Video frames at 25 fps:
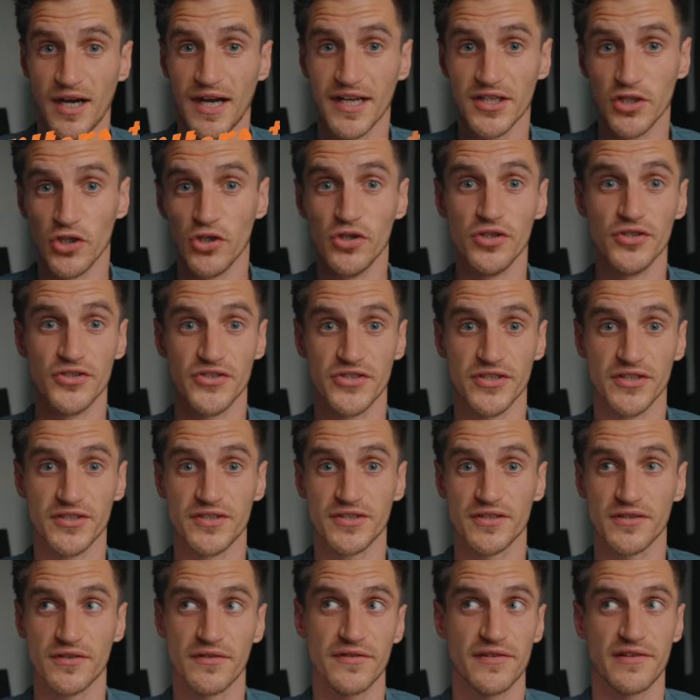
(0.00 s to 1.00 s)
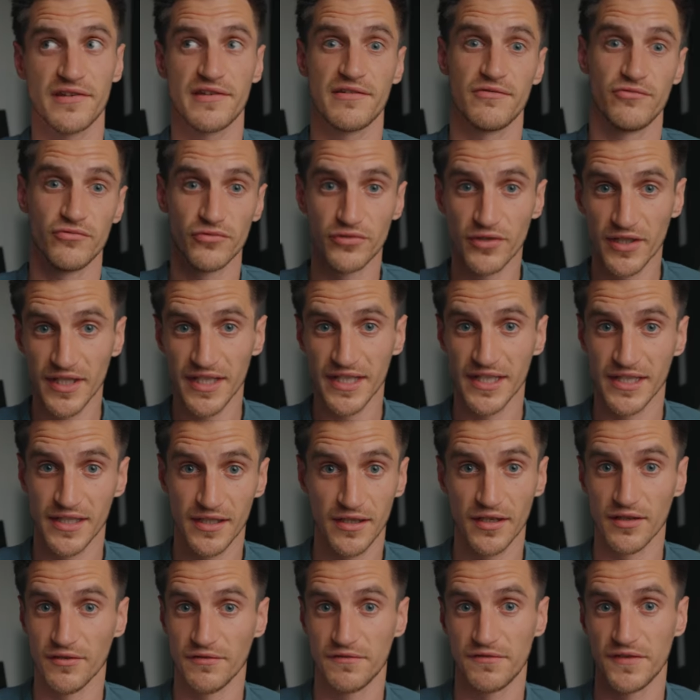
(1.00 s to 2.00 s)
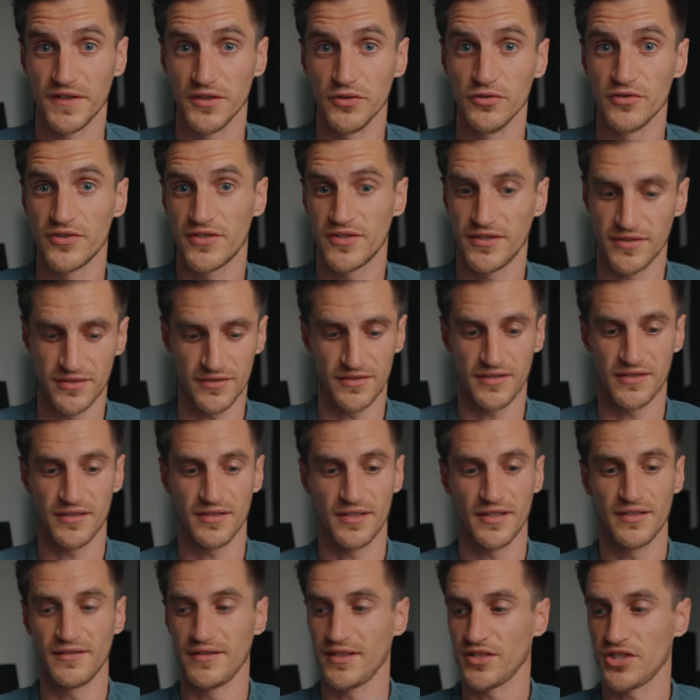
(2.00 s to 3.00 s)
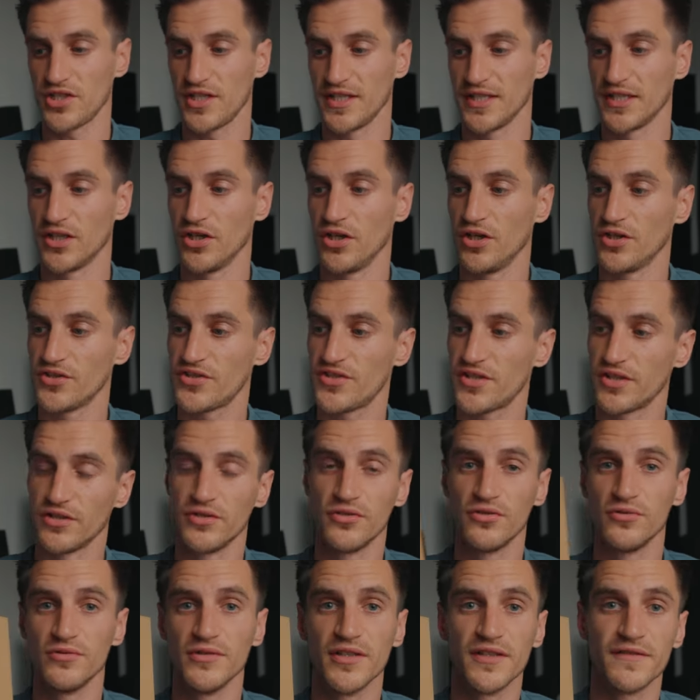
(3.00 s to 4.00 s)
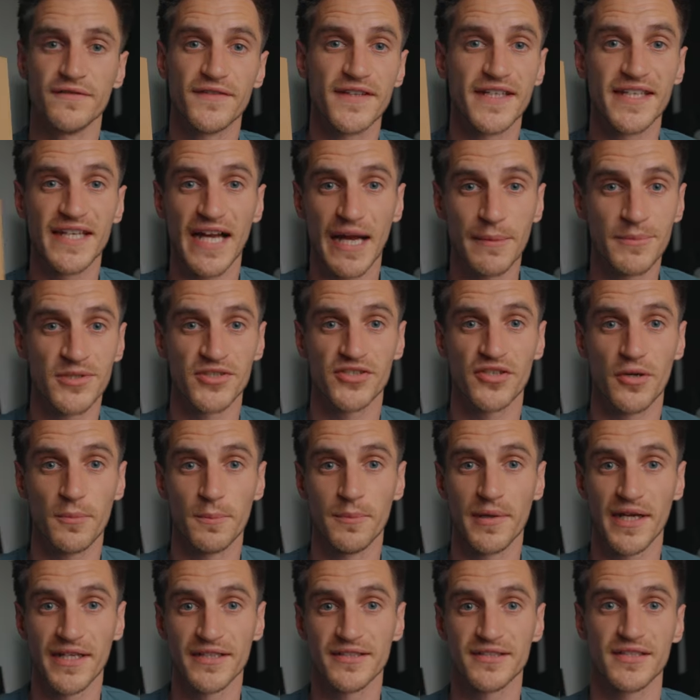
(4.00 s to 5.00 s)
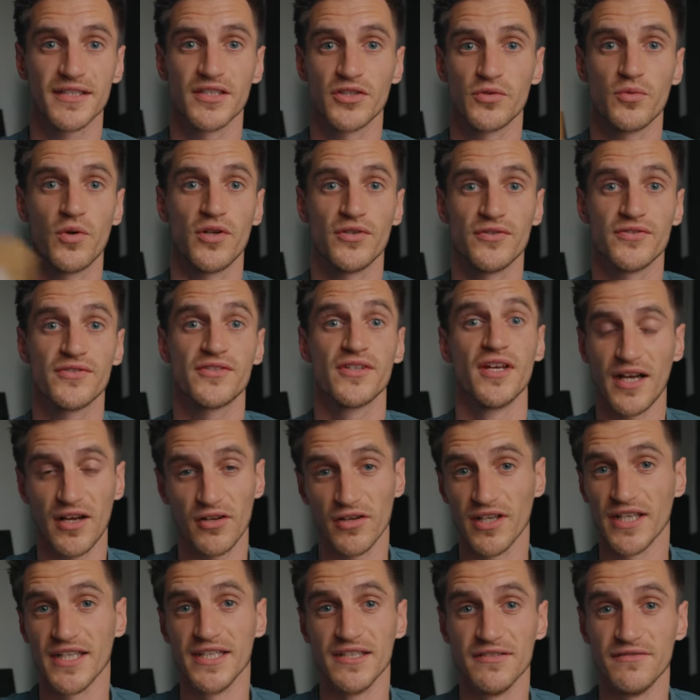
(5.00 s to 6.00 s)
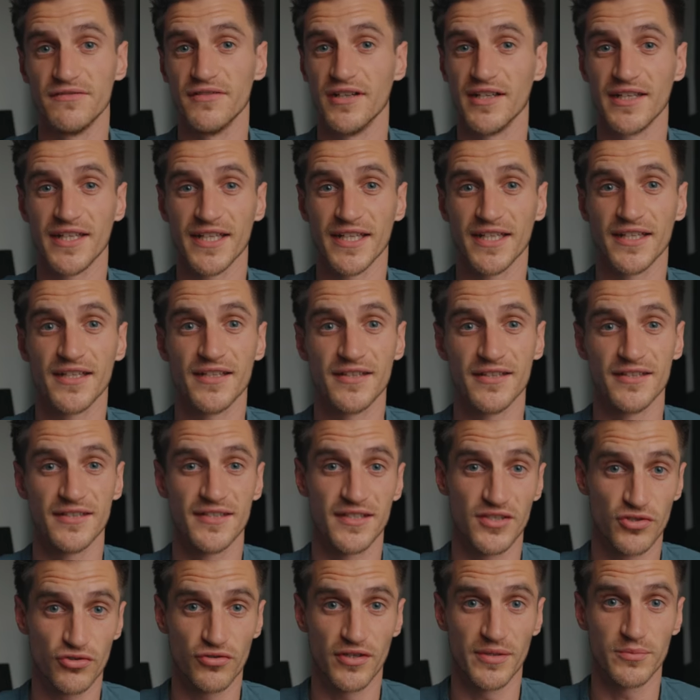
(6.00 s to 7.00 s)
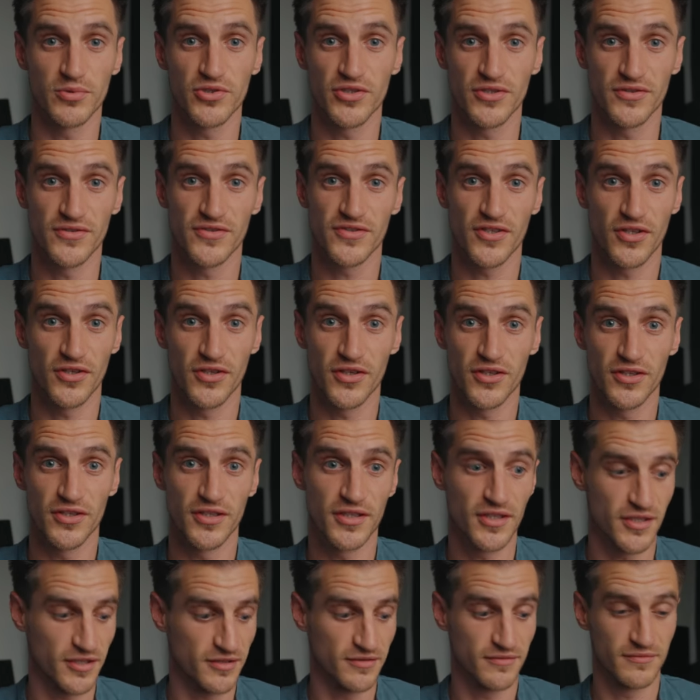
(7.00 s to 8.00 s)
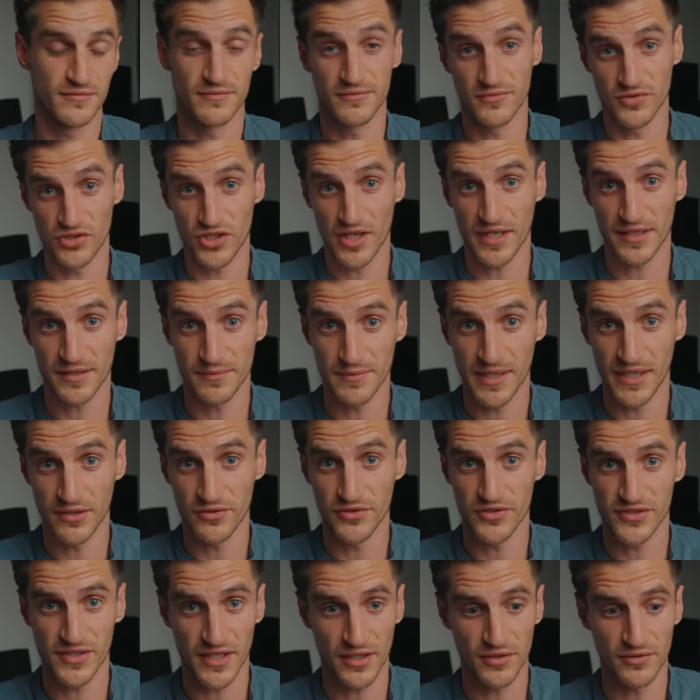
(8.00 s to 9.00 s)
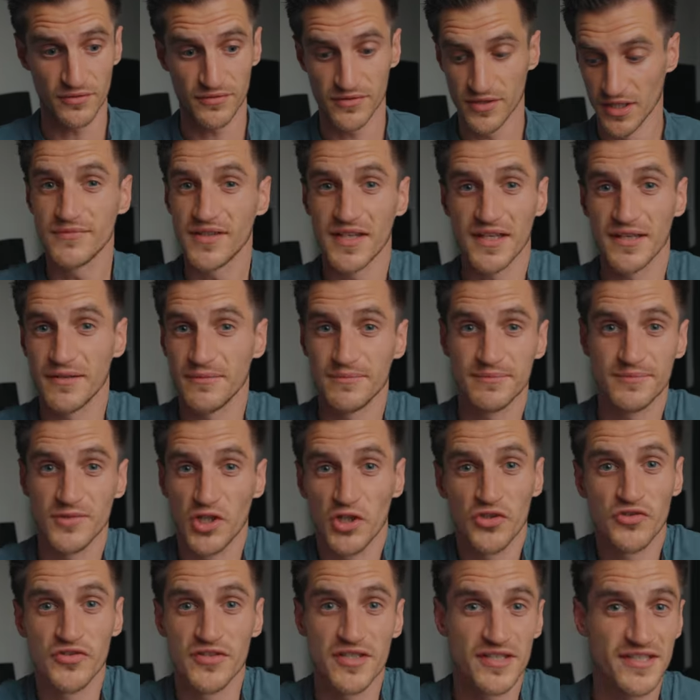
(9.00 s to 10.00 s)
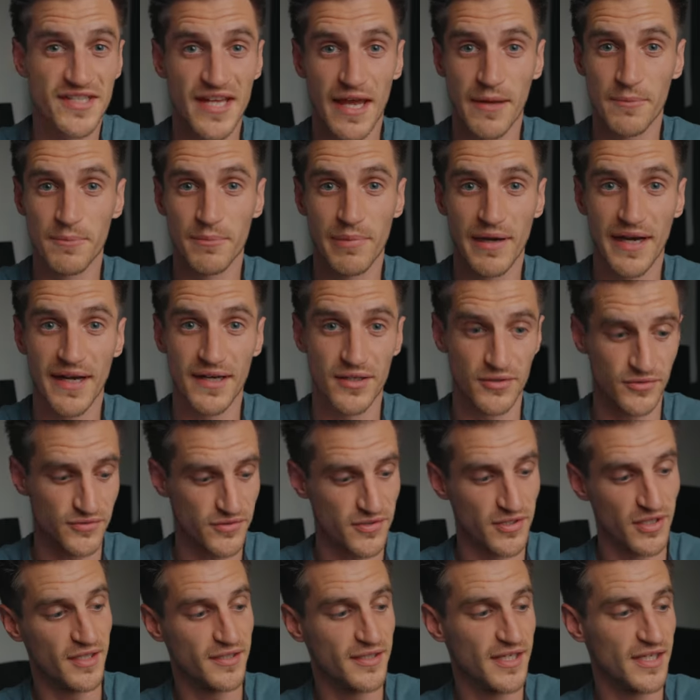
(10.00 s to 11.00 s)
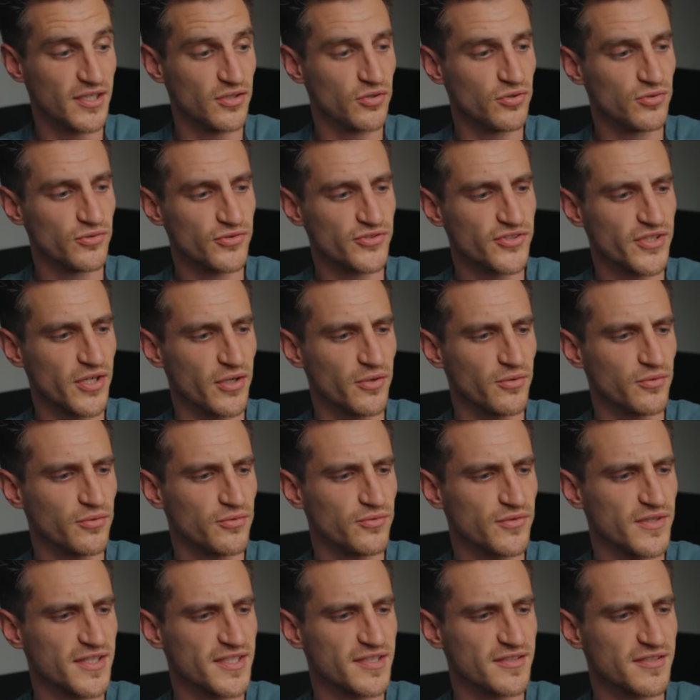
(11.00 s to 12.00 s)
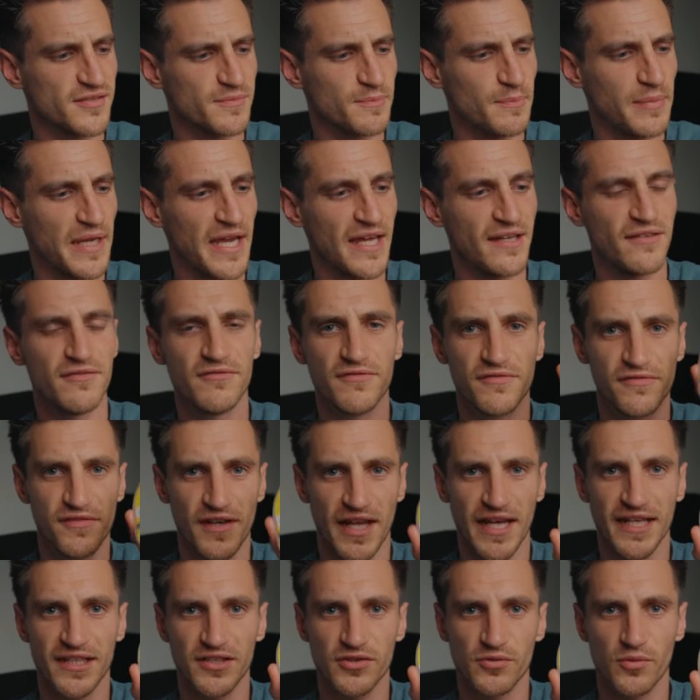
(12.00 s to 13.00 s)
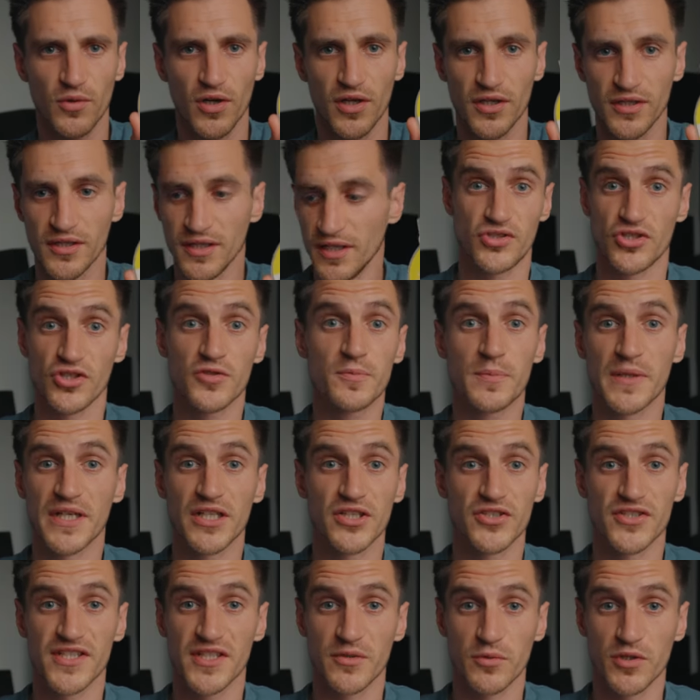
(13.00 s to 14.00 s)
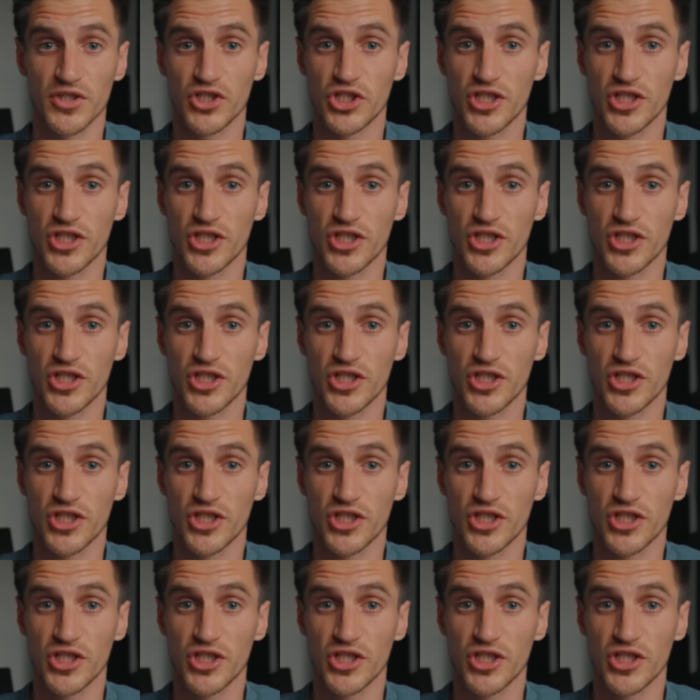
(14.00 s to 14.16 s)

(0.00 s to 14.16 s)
I ordered 3 filters. I've actually got 2 of the Amazon Basics ones. I'll leave a link in the description so that you can check them out yourselves. They're under £10. And then also this Penflex one, just because they were